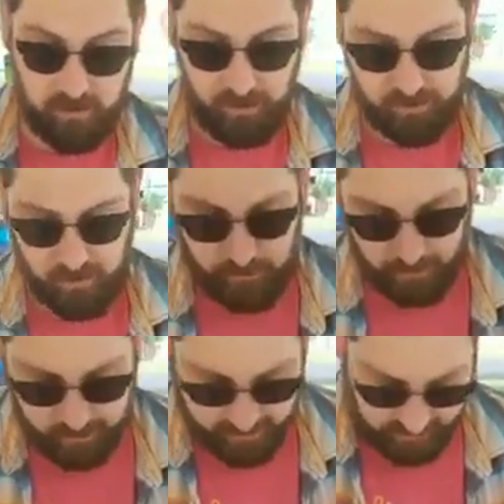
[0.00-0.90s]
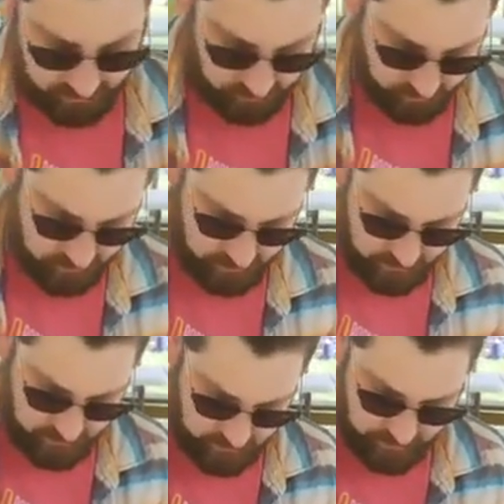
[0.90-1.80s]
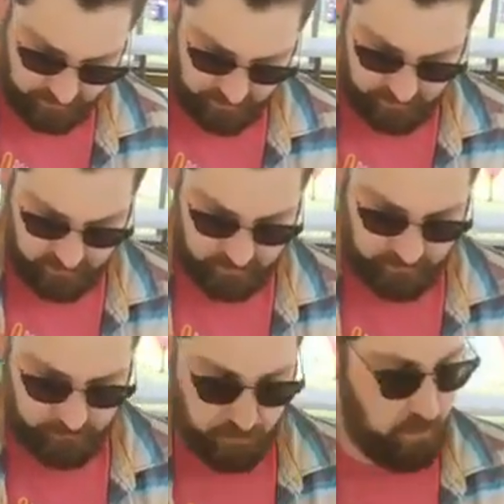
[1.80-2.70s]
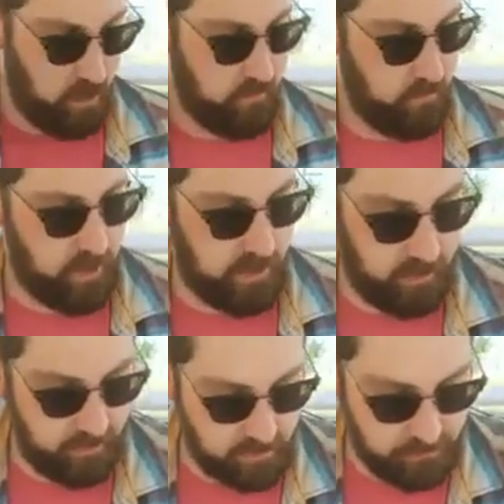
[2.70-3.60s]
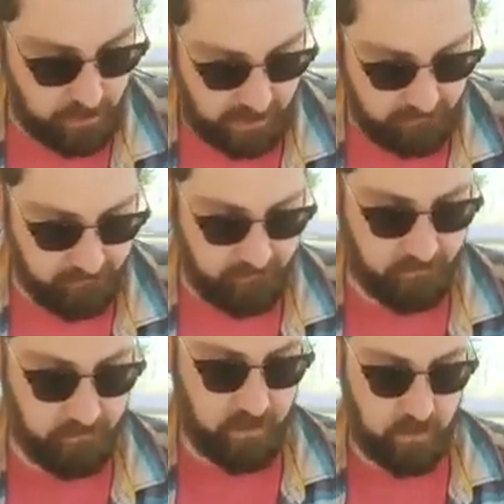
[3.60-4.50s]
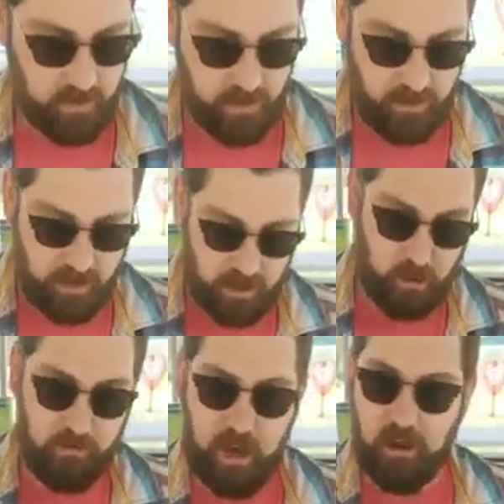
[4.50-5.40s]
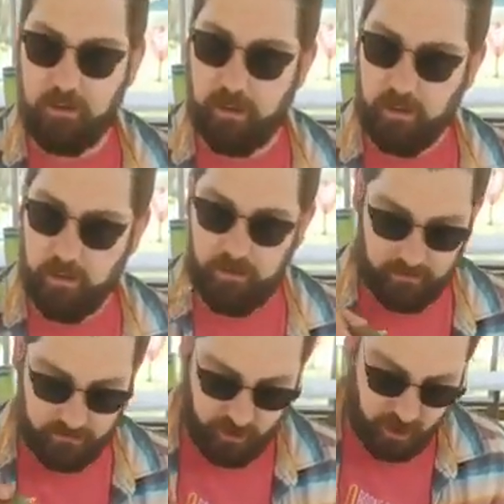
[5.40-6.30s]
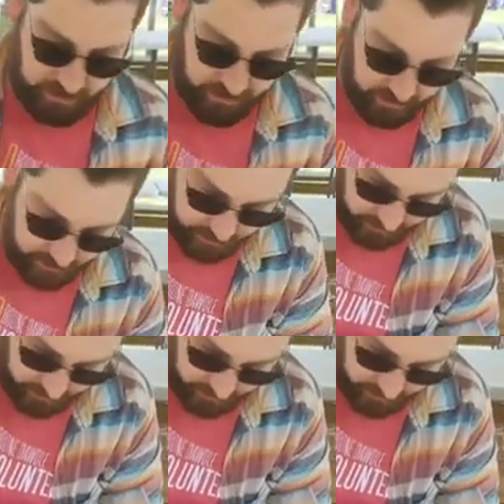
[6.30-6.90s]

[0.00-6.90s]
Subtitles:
too, so I'm probably just going to put both of them right here in this pot. We've got our little jade here.